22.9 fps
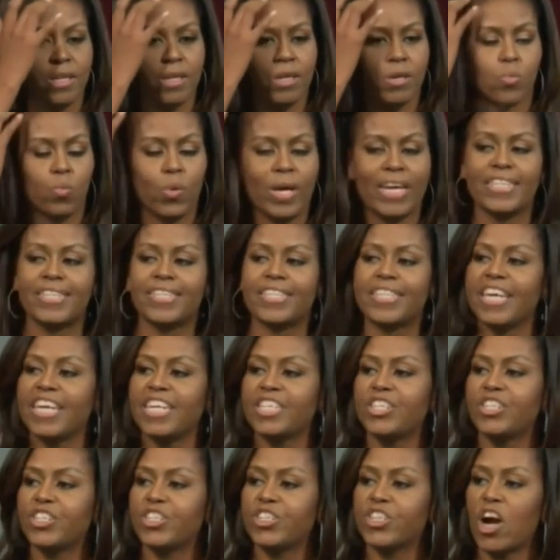we
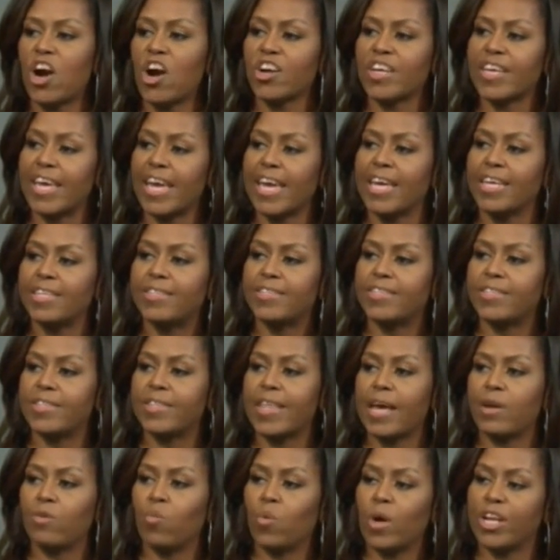teach our kids
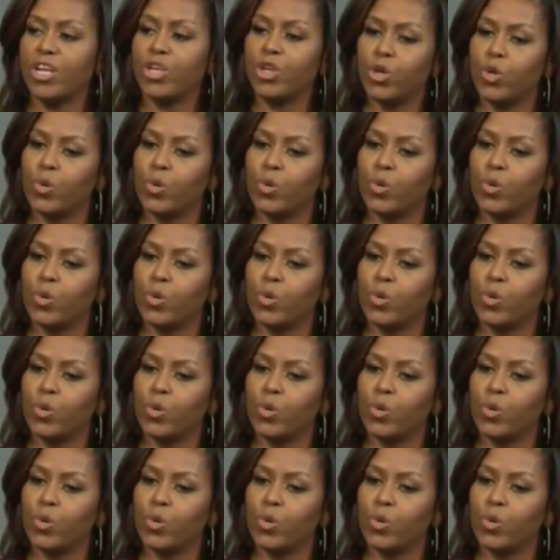that when you